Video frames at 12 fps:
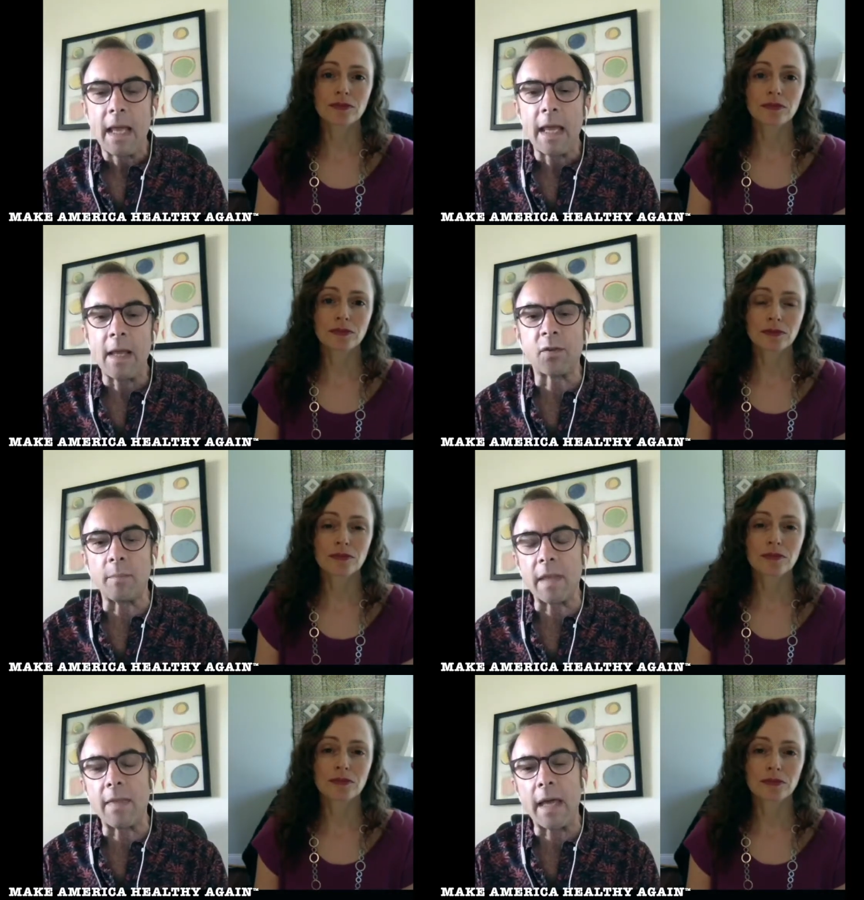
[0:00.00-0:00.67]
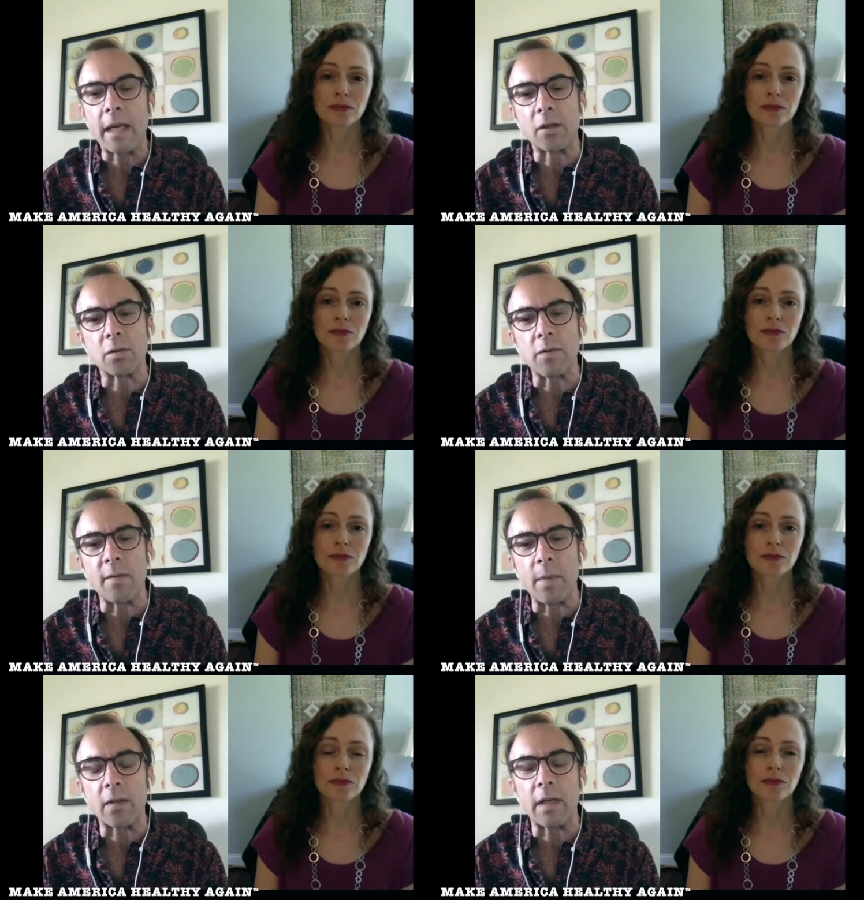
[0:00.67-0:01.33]
Speaker 1: is something that
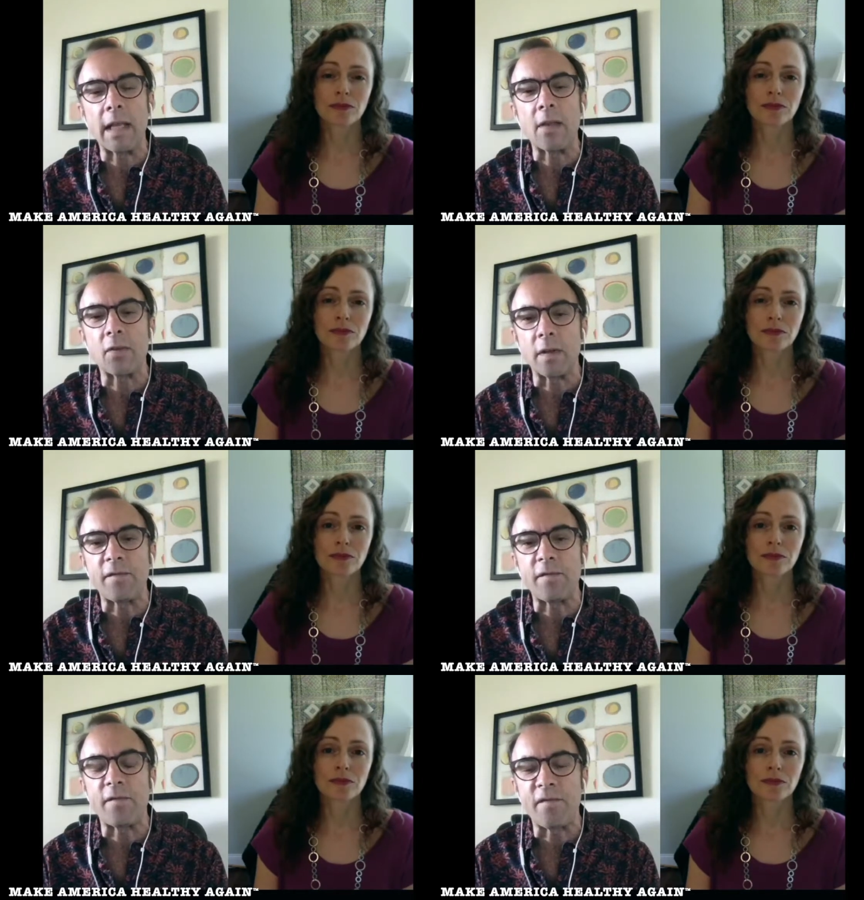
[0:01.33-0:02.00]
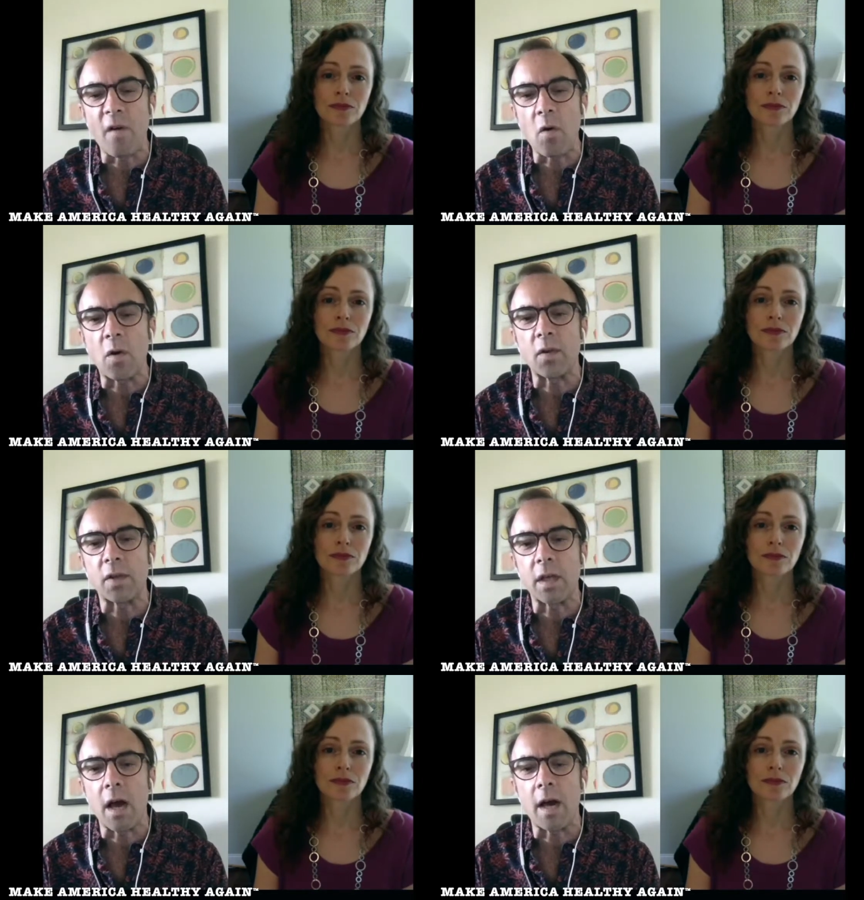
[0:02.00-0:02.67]
integrated medicine isn't
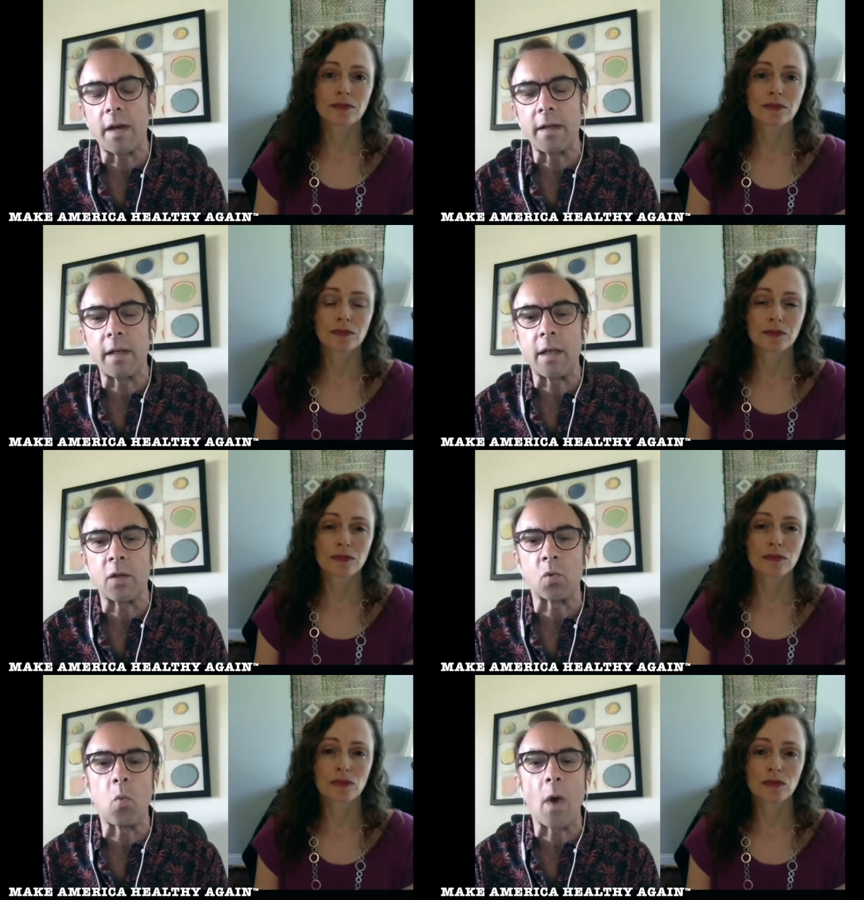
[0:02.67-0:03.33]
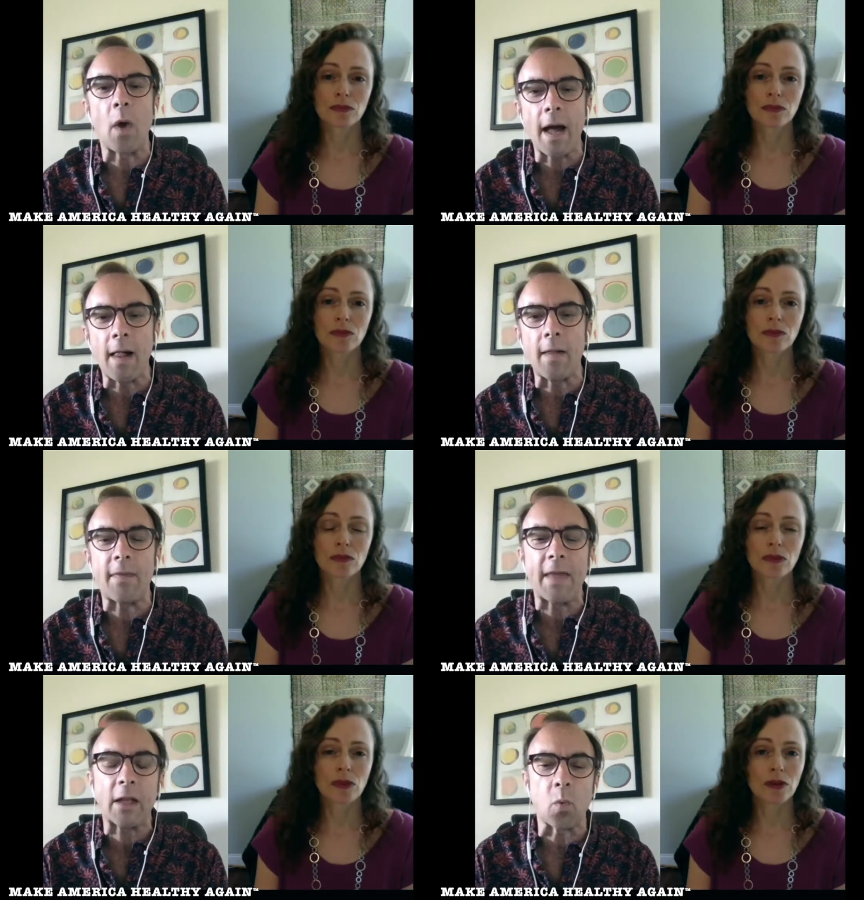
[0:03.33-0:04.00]
focusing on as well,
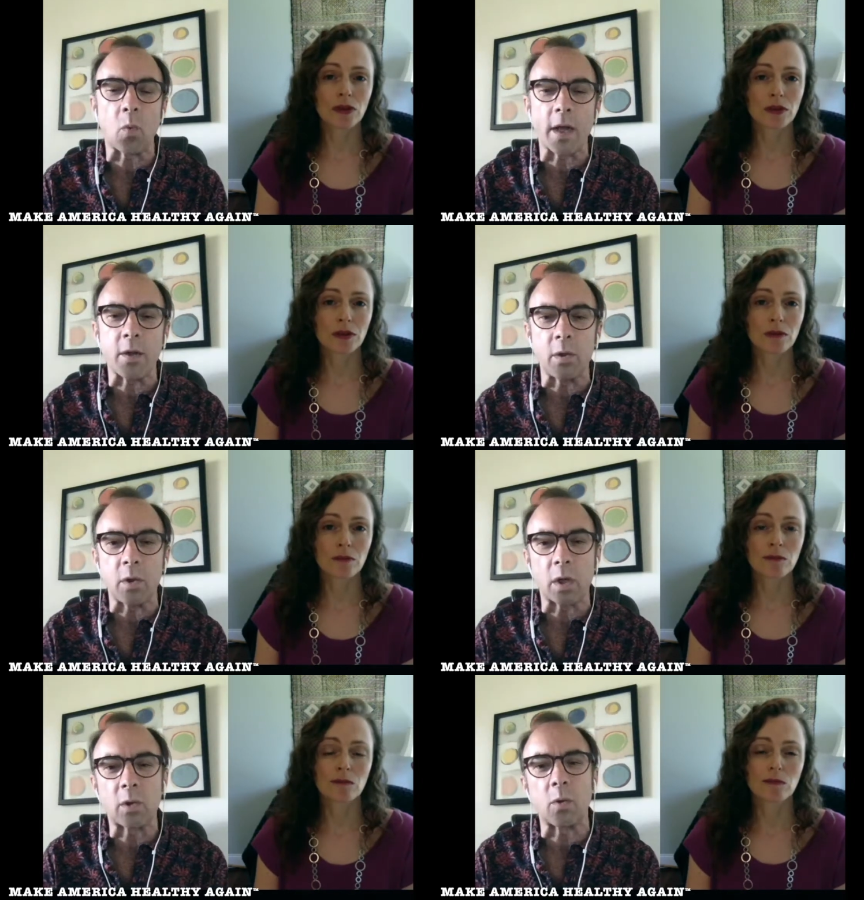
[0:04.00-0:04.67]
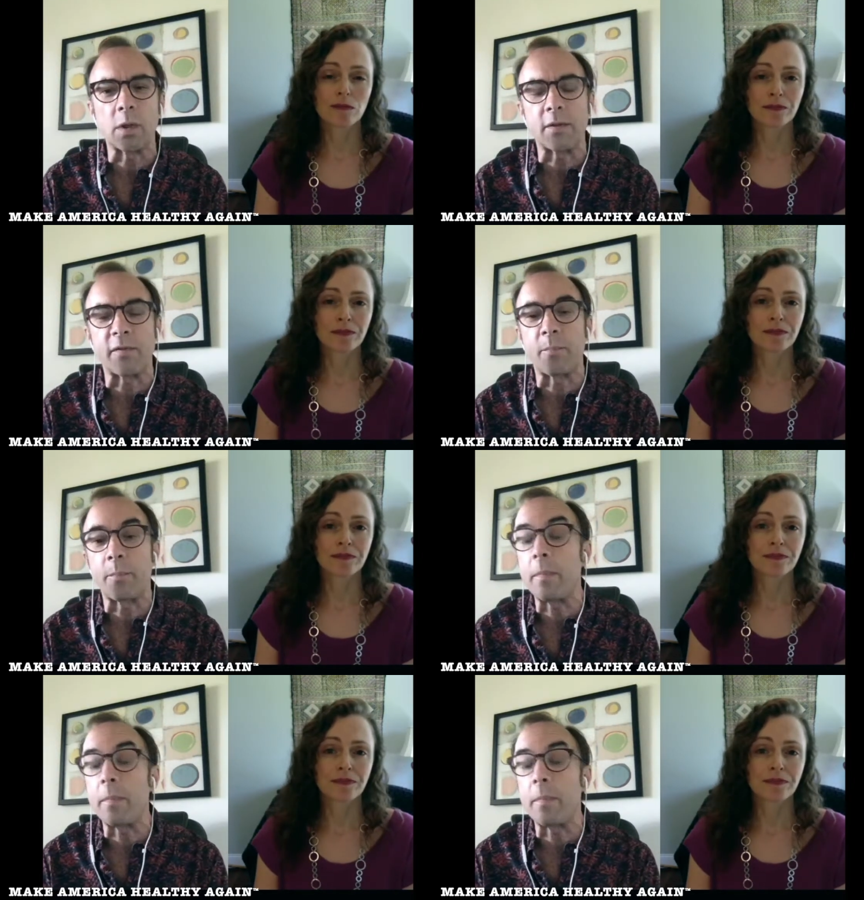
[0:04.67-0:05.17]
and that's why you look towards